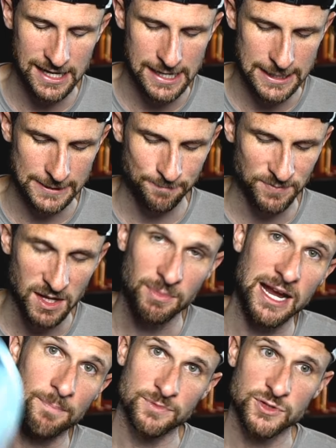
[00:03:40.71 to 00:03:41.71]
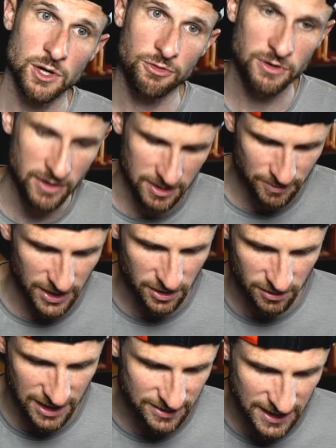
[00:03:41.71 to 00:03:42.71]
But yeah, so throwing
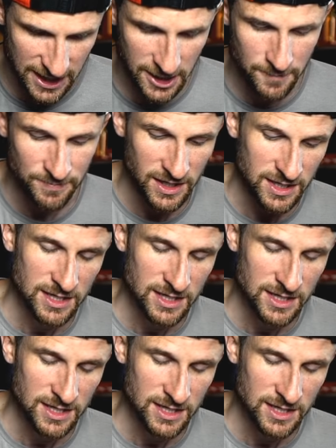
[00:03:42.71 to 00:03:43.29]
putter right there.